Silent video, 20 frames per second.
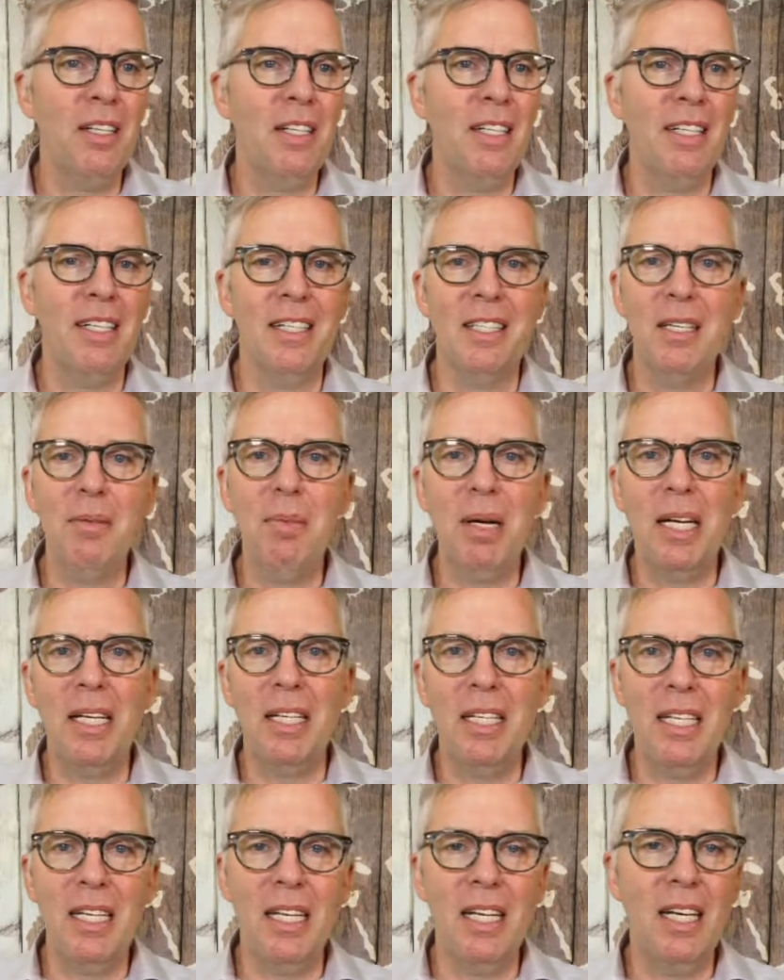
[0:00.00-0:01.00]
It's in my
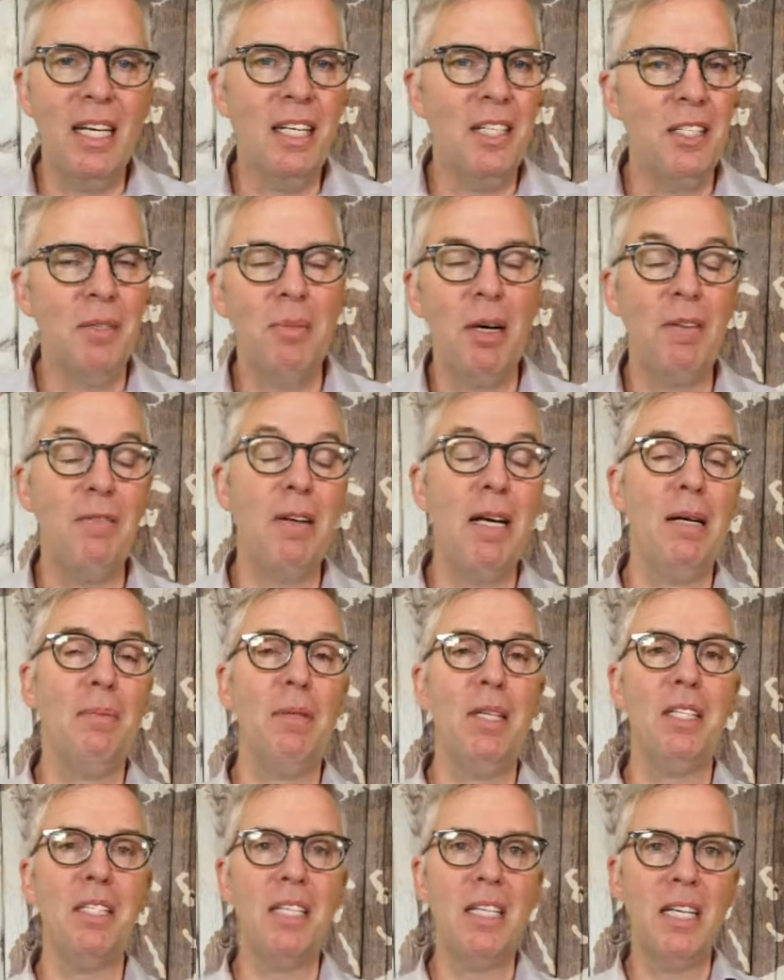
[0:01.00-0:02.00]
DNA. It's in my
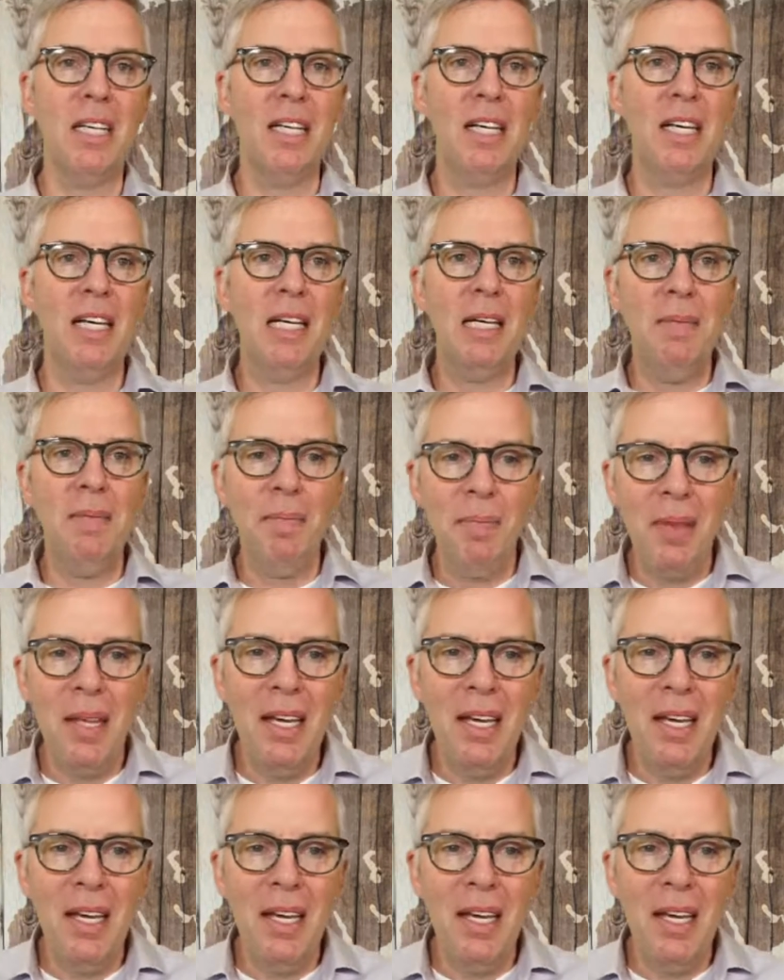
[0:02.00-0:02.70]
family's DNA.